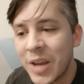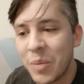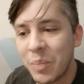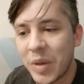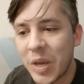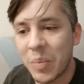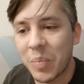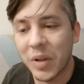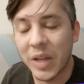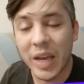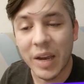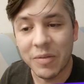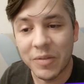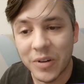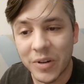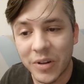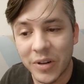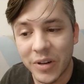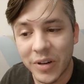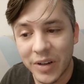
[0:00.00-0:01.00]
people,
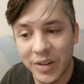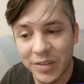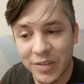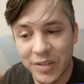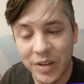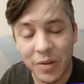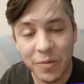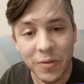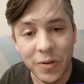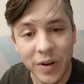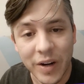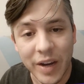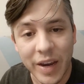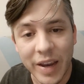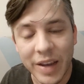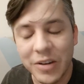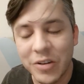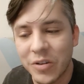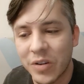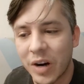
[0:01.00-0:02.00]
after suffering
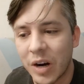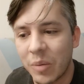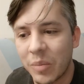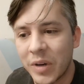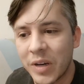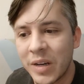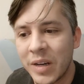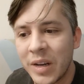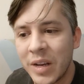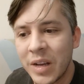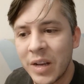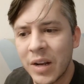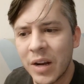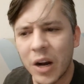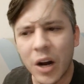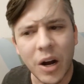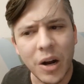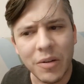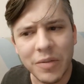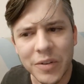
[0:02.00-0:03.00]
head trauma,
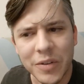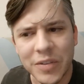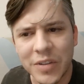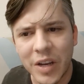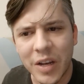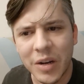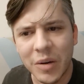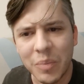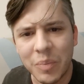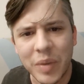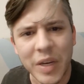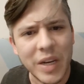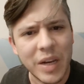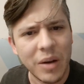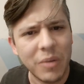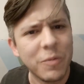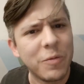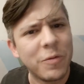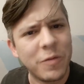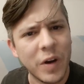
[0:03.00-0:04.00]
all of a sudden
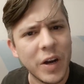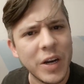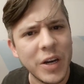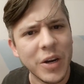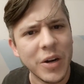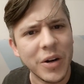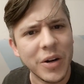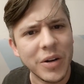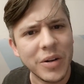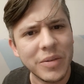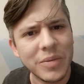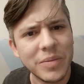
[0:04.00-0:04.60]
become funnier.